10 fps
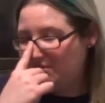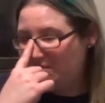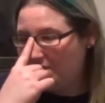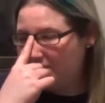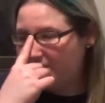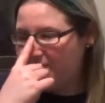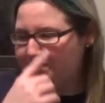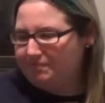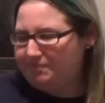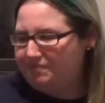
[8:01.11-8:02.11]

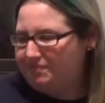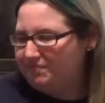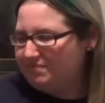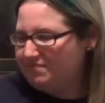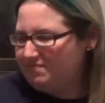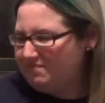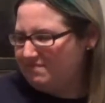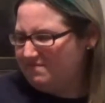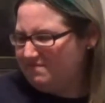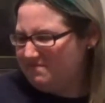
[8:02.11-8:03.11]

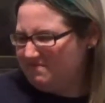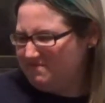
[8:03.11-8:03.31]
No words are spoken by the person on screen.